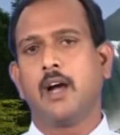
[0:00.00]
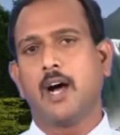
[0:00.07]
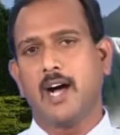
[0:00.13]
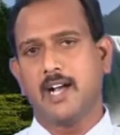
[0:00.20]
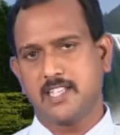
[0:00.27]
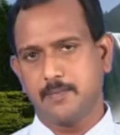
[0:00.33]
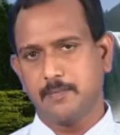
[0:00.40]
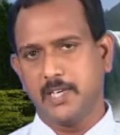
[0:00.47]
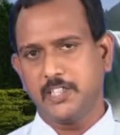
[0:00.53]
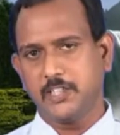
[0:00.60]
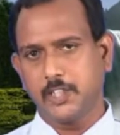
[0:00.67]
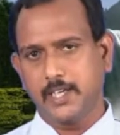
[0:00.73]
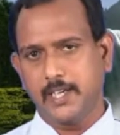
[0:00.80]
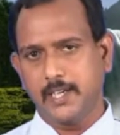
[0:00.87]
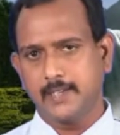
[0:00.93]

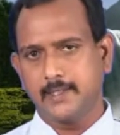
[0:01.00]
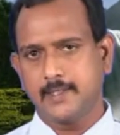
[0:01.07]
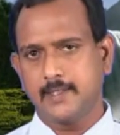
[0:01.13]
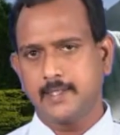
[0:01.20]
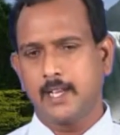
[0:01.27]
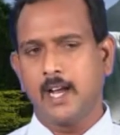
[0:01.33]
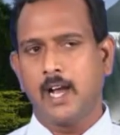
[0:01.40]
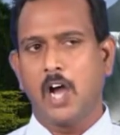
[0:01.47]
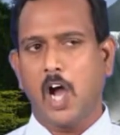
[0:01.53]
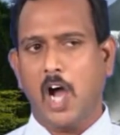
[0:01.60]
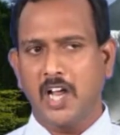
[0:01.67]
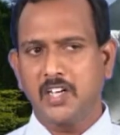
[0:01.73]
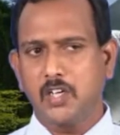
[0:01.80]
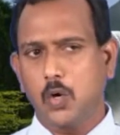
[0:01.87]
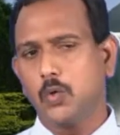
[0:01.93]
Assimilation is
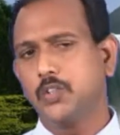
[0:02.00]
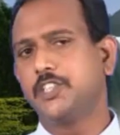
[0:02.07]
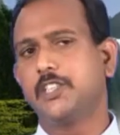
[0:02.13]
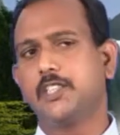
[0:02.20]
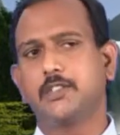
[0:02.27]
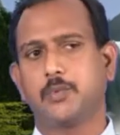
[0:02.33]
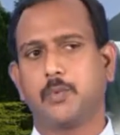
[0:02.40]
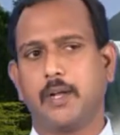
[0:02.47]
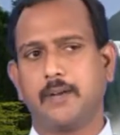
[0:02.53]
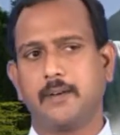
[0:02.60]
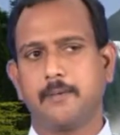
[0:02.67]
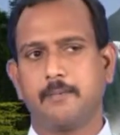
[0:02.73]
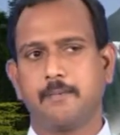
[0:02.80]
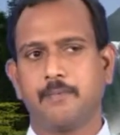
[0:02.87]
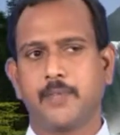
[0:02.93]
unconscious one.
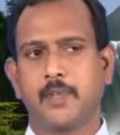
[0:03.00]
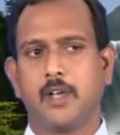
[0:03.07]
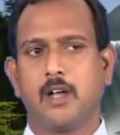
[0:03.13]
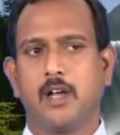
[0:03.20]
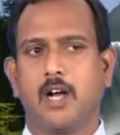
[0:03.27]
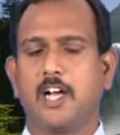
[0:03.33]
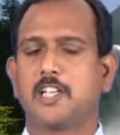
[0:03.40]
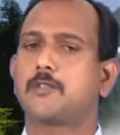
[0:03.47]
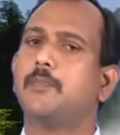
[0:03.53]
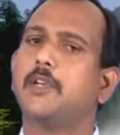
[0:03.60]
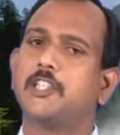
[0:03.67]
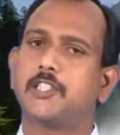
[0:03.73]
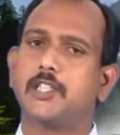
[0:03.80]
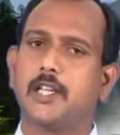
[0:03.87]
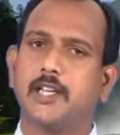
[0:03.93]

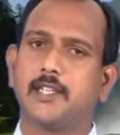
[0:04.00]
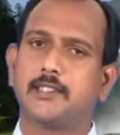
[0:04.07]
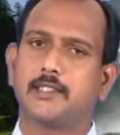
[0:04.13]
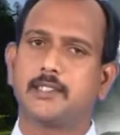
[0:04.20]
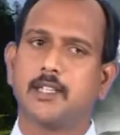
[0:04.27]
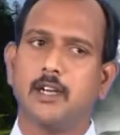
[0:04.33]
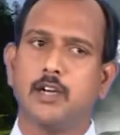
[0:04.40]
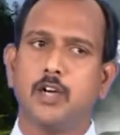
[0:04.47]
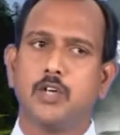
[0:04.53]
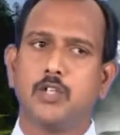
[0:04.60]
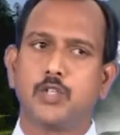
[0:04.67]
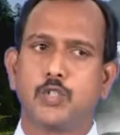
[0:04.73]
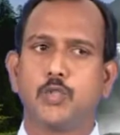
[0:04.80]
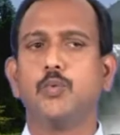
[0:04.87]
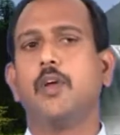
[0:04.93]
Assimilation is
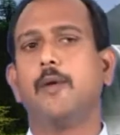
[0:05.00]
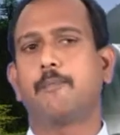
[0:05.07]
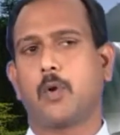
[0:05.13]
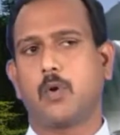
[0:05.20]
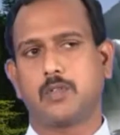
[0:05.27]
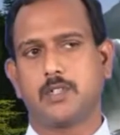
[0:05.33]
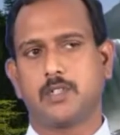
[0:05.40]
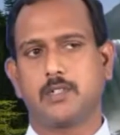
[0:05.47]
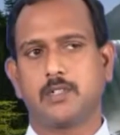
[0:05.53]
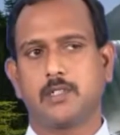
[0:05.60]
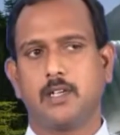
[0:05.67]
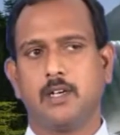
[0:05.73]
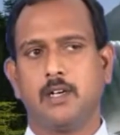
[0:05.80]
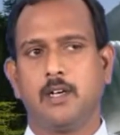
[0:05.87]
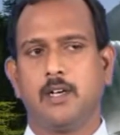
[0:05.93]
two-way process.
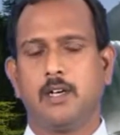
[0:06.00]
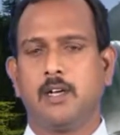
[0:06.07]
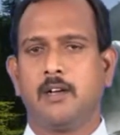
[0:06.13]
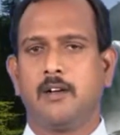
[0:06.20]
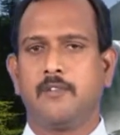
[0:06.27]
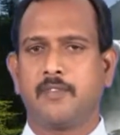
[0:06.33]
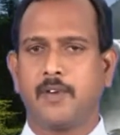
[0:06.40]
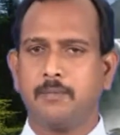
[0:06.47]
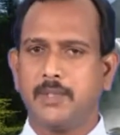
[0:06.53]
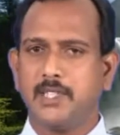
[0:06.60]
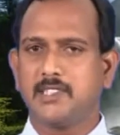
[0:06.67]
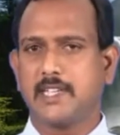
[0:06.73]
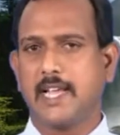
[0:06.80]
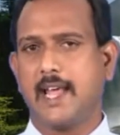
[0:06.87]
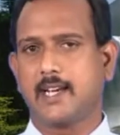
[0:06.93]
From these
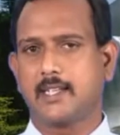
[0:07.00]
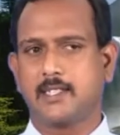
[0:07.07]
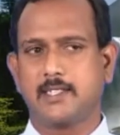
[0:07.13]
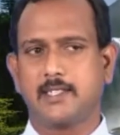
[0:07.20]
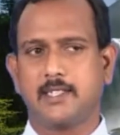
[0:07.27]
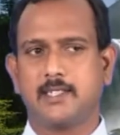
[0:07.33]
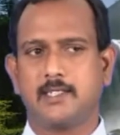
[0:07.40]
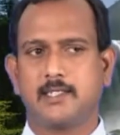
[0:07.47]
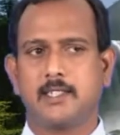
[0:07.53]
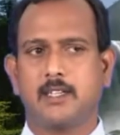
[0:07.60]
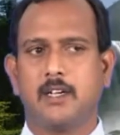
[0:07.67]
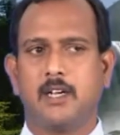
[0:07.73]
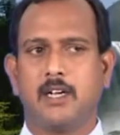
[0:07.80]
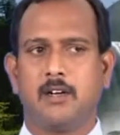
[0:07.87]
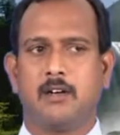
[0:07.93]
characteristics,
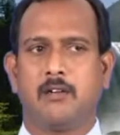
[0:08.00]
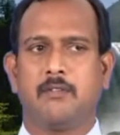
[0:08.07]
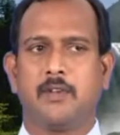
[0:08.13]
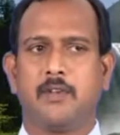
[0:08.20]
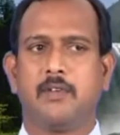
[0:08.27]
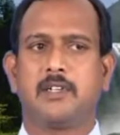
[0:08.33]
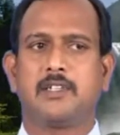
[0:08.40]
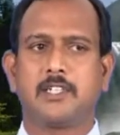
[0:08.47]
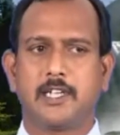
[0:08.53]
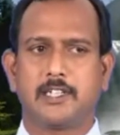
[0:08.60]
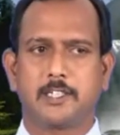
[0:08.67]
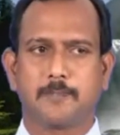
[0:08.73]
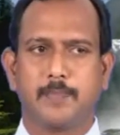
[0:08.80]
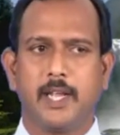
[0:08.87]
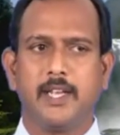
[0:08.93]
we will
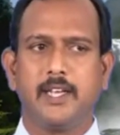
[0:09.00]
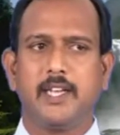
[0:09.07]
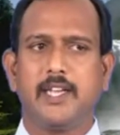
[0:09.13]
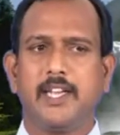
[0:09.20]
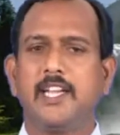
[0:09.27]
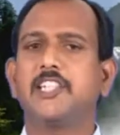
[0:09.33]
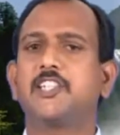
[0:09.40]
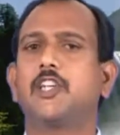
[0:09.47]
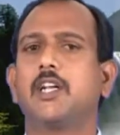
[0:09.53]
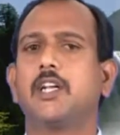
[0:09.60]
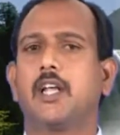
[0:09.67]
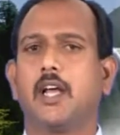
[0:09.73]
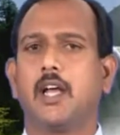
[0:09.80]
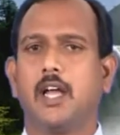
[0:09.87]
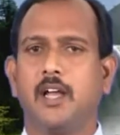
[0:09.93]
explain each and
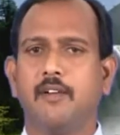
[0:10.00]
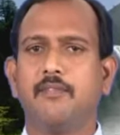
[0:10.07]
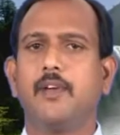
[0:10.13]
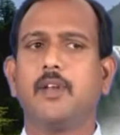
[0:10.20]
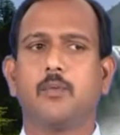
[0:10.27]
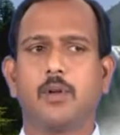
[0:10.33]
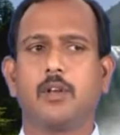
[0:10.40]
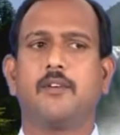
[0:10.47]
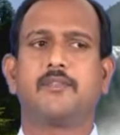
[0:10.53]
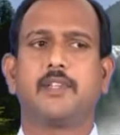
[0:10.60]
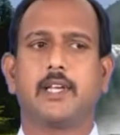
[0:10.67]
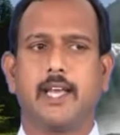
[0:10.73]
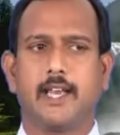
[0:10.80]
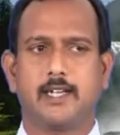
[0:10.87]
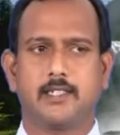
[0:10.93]
every one of the
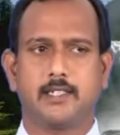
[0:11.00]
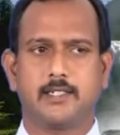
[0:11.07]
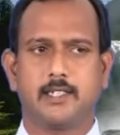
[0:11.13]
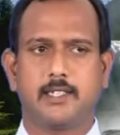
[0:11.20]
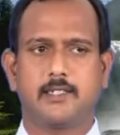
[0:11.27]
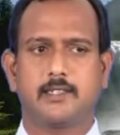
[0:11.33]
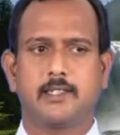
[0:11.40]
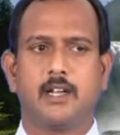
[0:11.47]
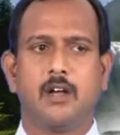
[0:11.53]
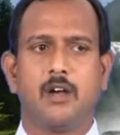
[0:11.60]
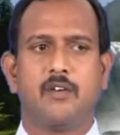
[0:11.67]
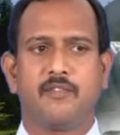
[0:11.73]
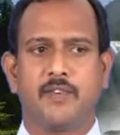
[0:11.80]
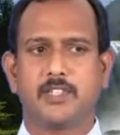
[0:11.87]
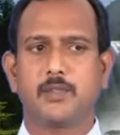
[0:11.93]
characteristics.
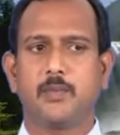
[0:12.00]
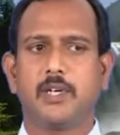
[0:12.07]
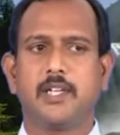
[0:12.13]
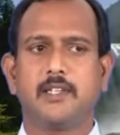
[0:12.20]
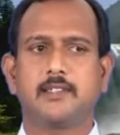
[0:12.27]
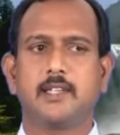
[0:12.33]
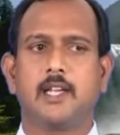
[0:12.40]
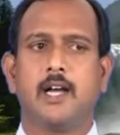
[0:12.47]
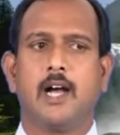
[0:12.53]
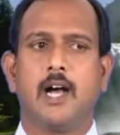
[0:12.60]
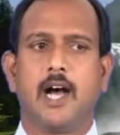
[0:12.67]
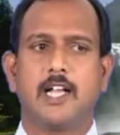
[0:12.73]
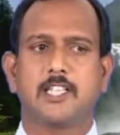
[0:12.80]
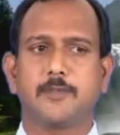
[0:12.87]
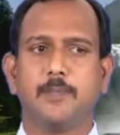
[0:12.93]
First one is
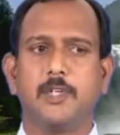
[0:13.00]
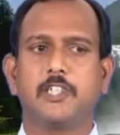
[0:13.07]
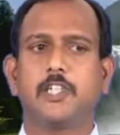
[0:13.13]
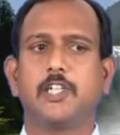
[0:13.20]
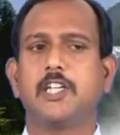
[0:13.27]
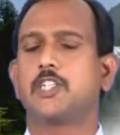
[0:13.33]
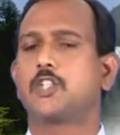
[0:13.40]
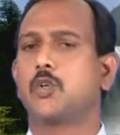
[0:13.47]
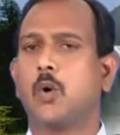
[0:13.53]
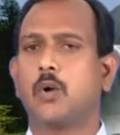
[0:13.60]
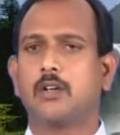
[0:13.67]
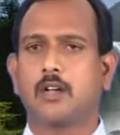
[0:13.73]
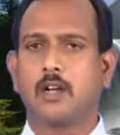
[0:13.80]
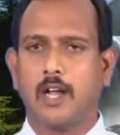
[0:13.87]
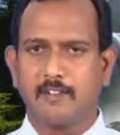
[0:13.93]
assimilation is not
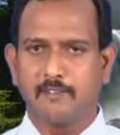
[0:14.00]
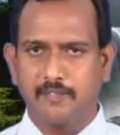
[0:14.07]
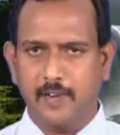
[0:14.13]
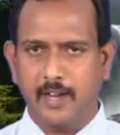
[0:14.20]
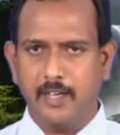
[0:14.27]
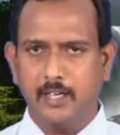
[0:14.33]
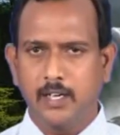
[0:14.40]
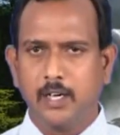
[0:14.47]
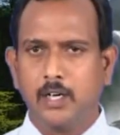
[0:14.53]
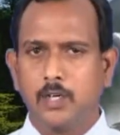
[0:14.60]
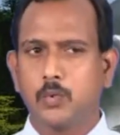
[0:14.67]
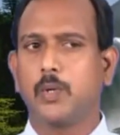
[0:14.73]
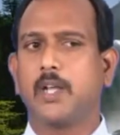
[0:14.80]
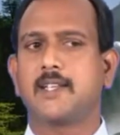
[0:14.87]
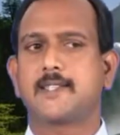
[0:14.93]
confined
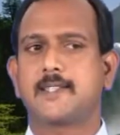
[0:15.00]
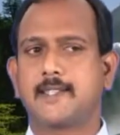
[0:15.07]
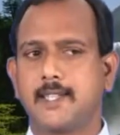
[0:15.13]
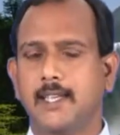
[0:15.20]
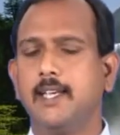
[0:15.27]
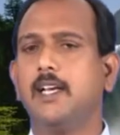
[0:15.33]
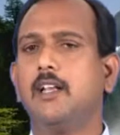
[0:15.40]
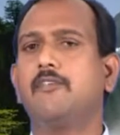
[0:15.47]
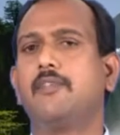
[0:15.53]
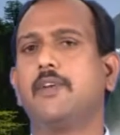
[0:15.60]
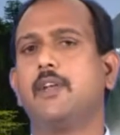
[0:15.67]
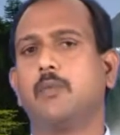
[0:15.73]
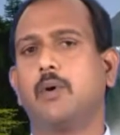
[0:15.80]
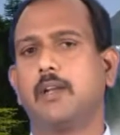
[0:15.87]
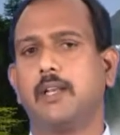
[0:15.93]
to a single
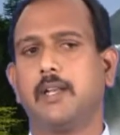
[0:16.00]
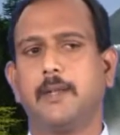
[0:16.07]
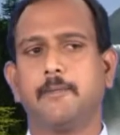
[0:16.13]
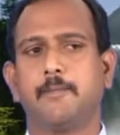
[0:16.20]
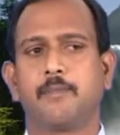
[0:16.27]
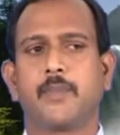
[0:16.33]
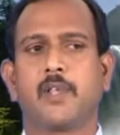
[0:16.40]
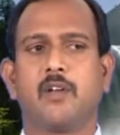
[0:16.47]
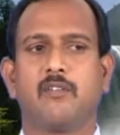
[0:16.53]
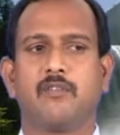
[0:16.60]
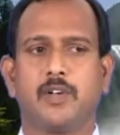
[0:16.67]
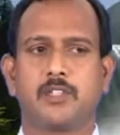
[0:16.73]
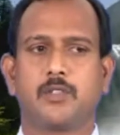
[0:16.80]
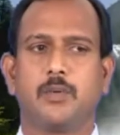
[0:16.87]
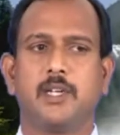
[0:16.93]
field only.
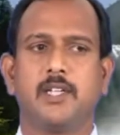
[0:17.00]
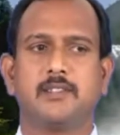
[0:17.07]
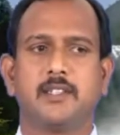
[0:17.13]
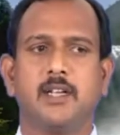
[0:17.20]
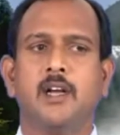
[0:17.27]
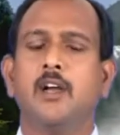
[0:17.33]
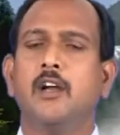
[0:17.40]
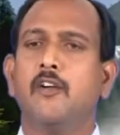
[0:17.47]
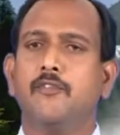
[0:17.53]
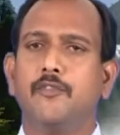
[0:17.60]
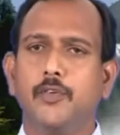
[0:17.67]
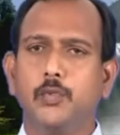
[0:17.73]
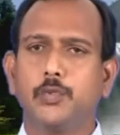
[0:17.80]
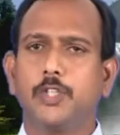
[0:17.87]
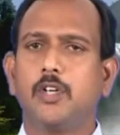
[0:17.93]
First one is
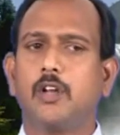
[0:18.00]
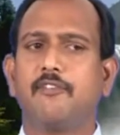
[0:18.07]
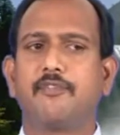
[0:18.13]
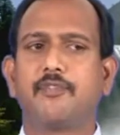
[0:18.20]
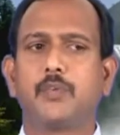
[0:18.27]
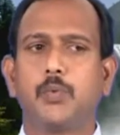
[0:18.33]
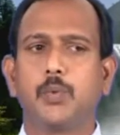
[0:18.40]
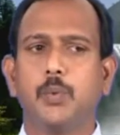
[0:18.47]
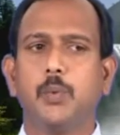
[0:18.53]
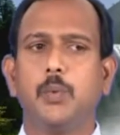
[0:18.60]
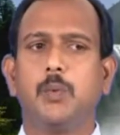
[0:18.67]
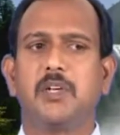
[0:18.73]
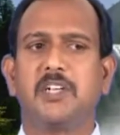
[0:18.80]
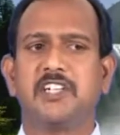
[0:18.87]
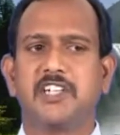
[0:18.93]
fusion of two
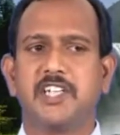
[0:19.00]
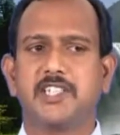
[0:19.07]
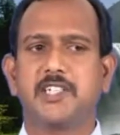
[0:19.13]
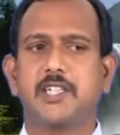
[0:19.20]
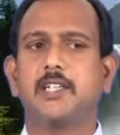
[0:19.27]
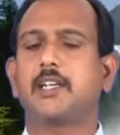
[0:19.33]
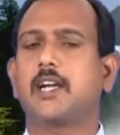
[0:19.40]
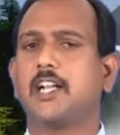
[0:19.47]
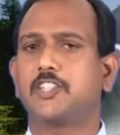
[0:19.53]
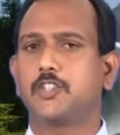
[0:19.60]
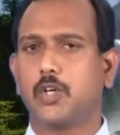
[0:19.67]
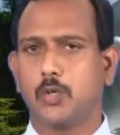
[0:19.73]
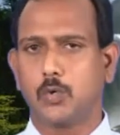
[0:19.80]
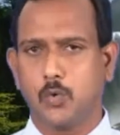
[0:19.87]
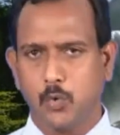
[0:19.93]
distinct
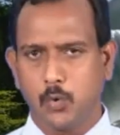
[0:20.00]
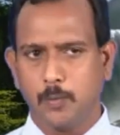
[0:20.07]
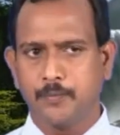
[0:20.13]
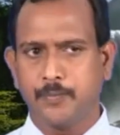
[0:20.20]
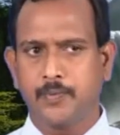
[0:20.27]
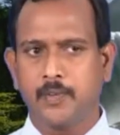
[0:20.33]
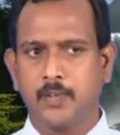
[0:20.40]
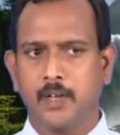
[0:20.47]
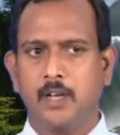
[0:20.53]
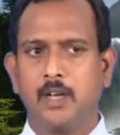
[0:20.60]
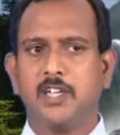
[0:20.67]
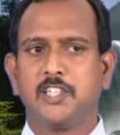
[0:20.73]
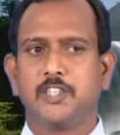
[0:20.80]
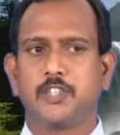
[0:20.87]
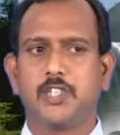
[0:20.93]
cultural groups.
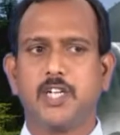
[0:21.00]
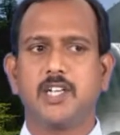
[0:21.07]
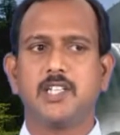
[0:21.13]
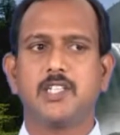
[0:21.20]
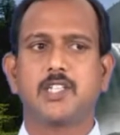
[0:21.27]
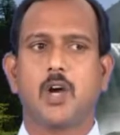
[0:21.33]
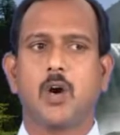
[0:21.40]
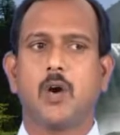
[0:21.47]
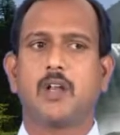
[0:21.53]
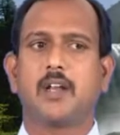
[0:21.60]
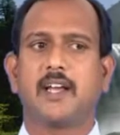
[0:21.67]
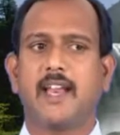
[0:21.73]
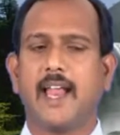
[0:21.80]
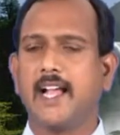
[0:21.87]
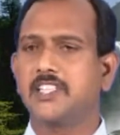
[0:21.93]
Children are
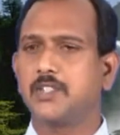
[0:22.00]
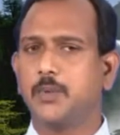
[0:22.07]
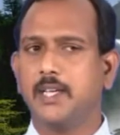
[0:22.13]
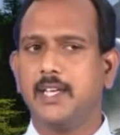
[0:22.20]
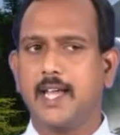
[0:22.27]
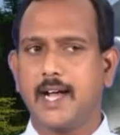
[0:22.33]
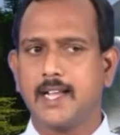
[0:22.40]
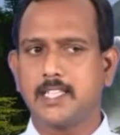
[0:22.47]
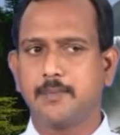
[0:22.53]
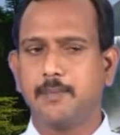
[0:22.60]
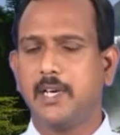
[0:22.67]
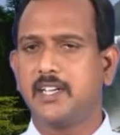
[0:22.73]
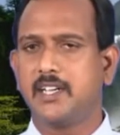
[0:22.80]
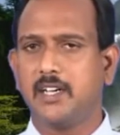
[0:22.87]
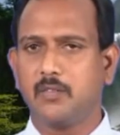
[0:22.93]
gradually
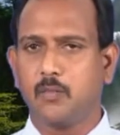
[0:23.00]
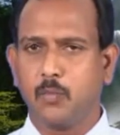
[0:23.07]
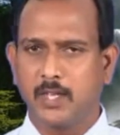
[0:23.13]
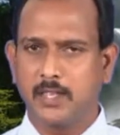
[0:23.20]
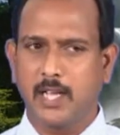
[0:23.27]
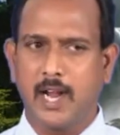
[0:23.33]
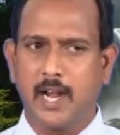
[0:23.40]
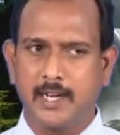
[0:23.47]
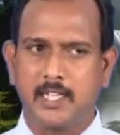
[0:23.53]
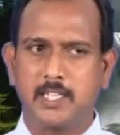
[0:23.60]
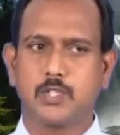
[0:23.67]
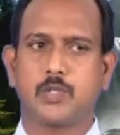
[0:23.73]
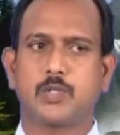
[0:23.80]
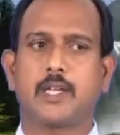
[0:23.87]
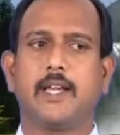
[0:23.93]
assimilated with adult
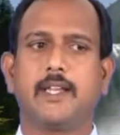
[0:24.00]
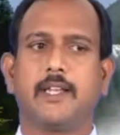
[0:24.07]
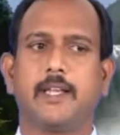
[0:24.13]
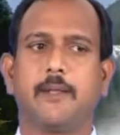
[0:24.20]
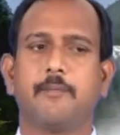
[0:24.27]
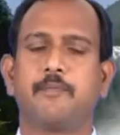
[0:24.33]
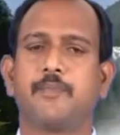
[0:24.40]
society.